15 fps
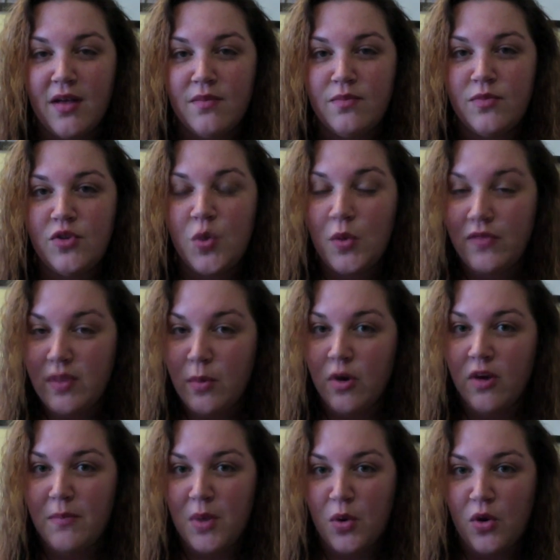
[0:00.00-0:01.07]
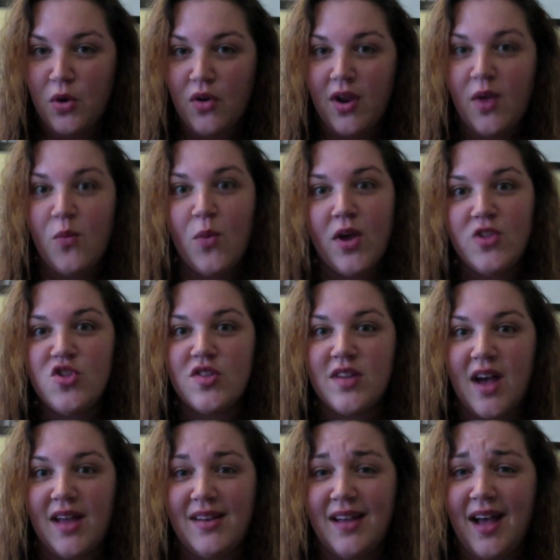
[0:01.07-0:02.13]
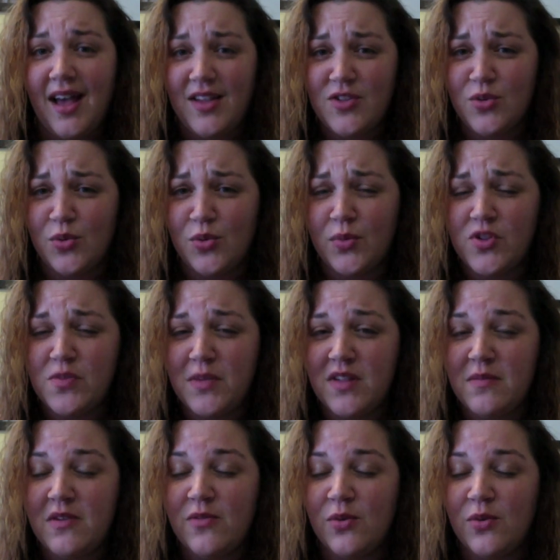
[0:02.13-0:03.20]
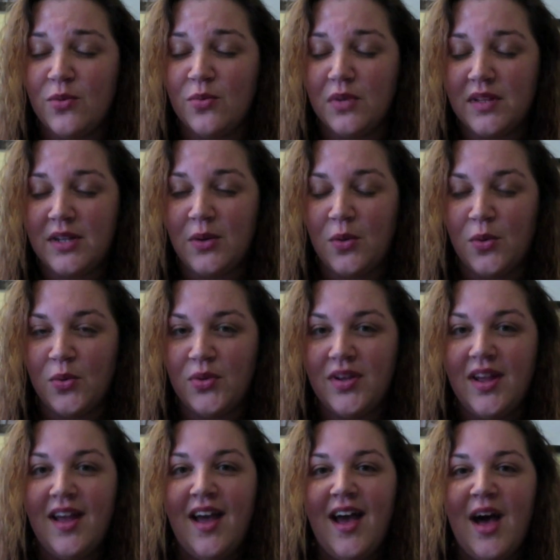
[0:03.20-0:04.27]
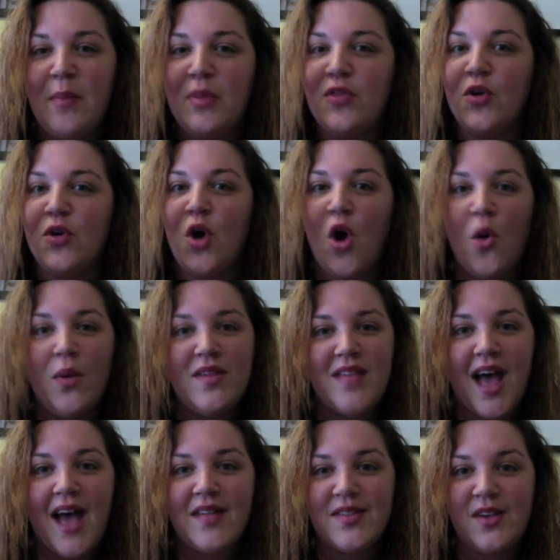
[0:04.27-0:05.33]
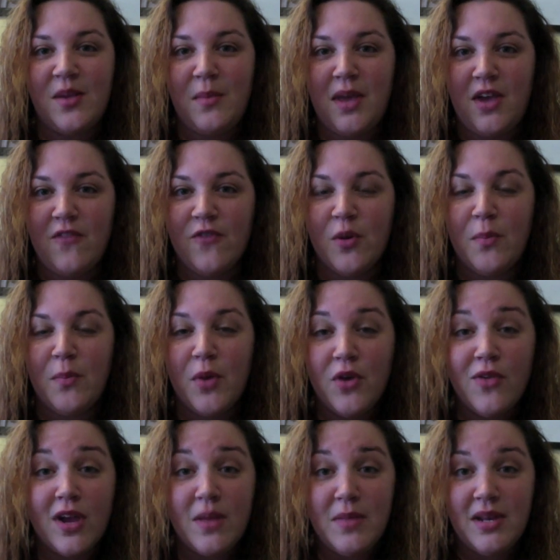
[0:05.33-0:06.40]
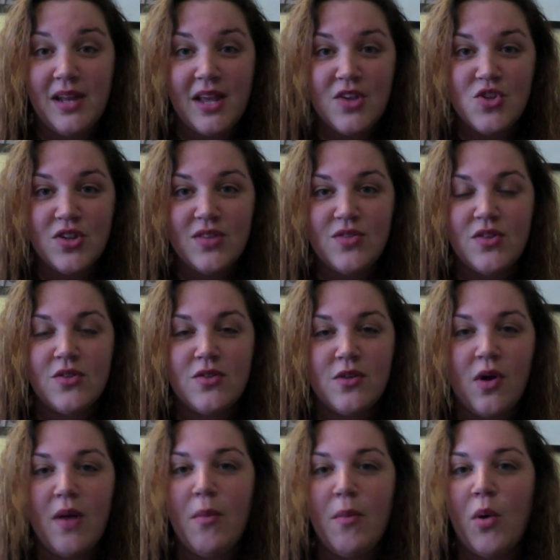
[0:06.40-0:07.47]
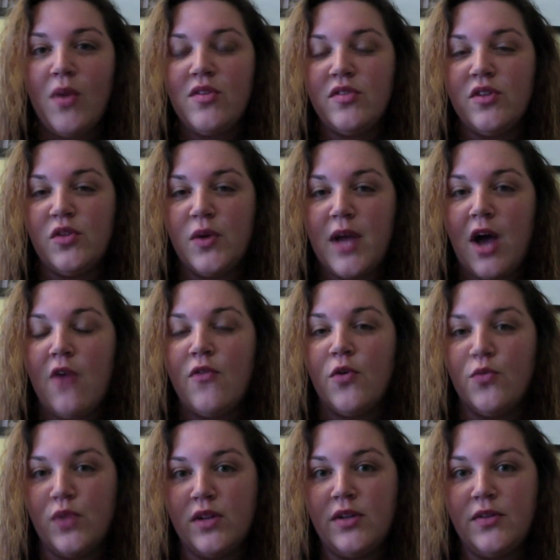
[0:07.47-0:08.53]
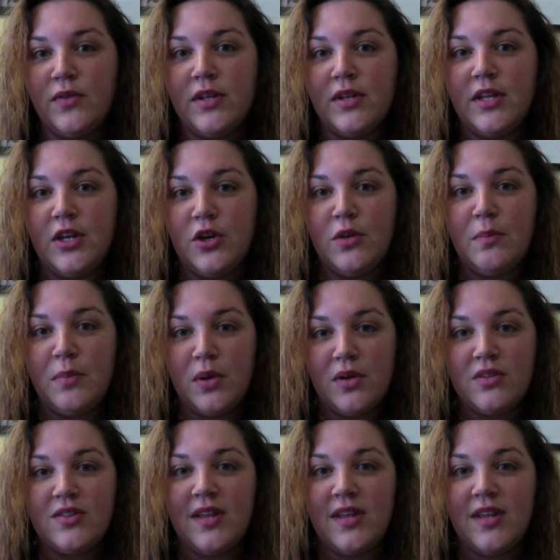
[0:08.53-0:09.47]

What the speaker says: Two of them are in middle grade. One just got into high school, which makes me feel really old. But they're always asking me for book recommendations. So I'm always on the lookout for really, really good books.